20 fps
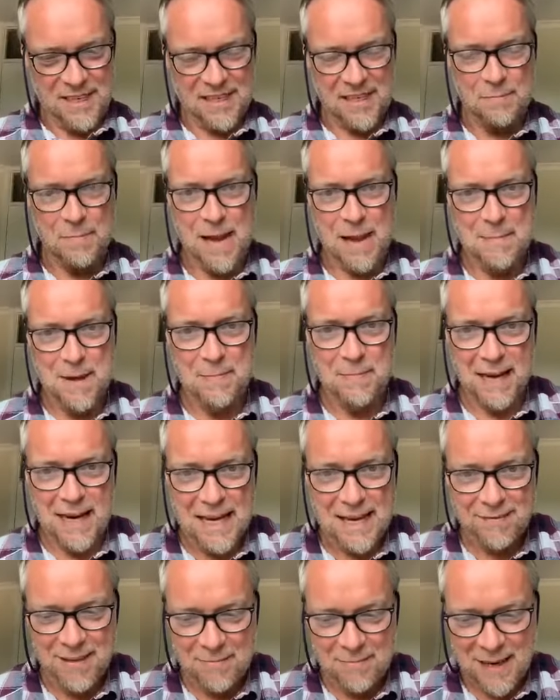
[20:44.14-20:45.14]
does the baby
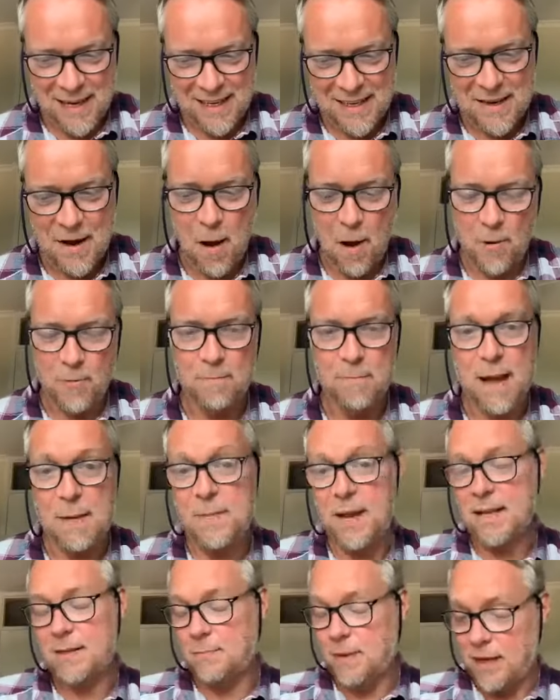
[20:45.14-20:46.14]
believe in me? No,
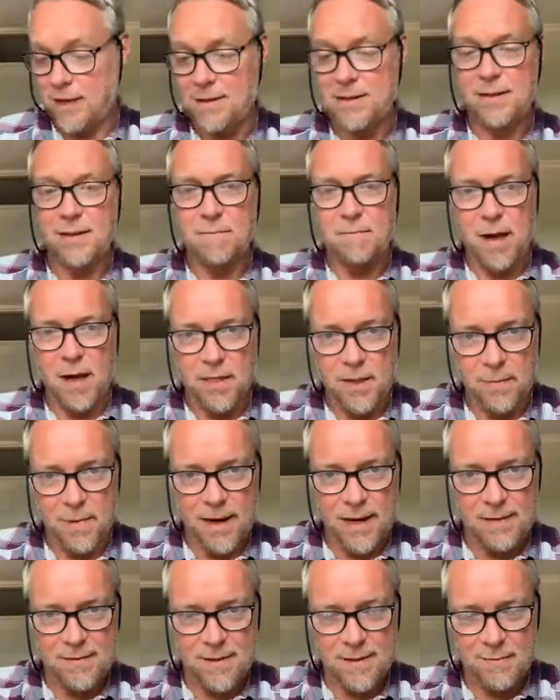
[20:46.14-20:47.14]
maybe it's because the mother
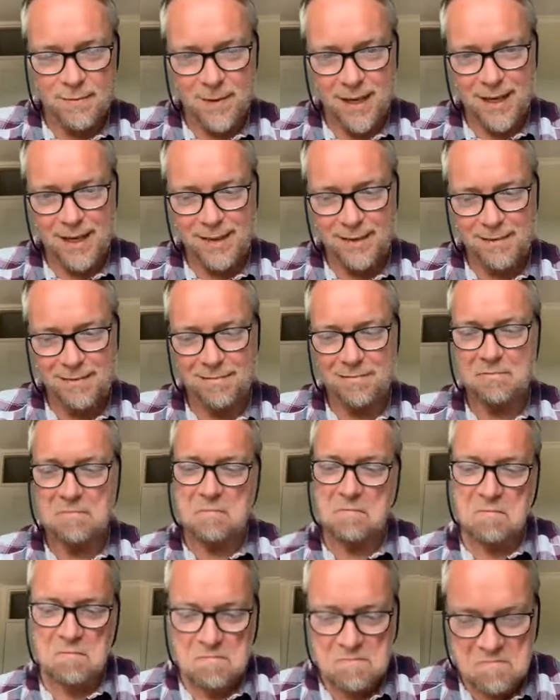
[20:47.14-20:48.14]
believes in me.
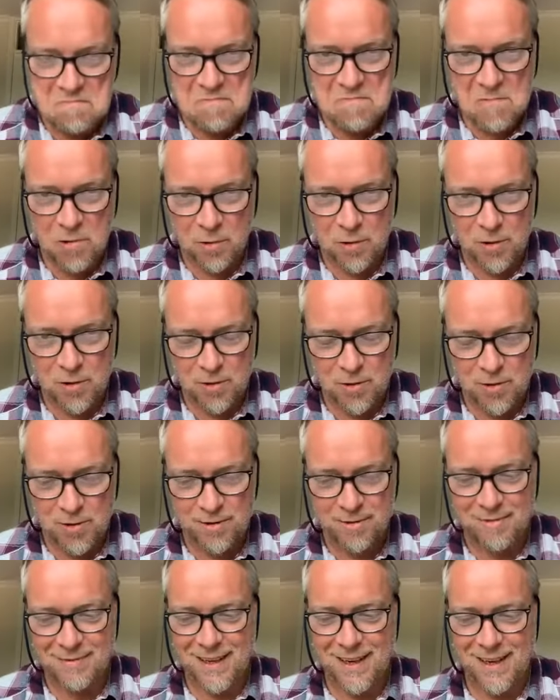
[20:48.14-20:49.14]
not
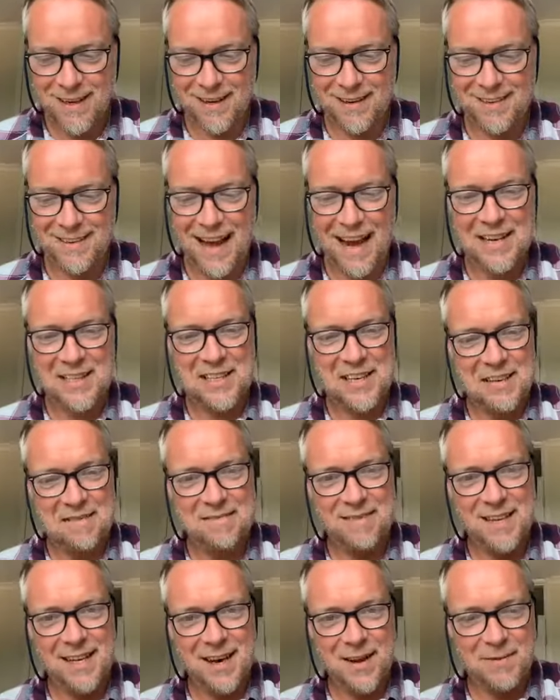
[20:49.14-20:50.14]
sure. You know, actually,
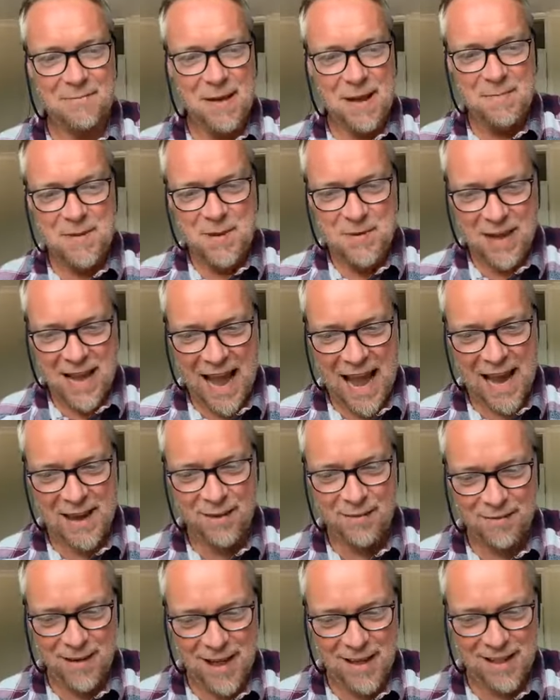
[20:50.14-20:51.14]
you know, maybe you can
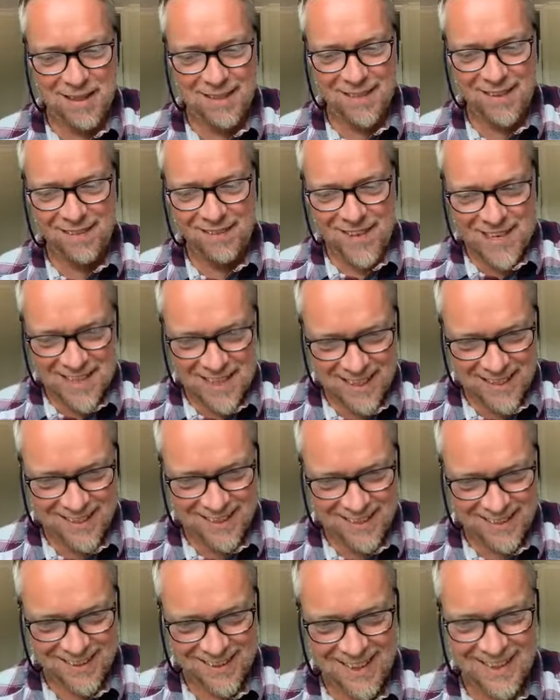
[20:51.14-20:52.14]
affect the
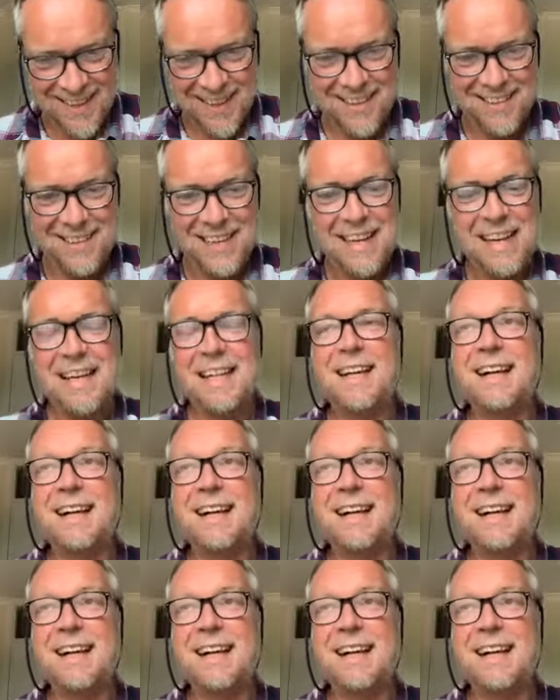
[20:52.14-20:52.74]
physical, you know,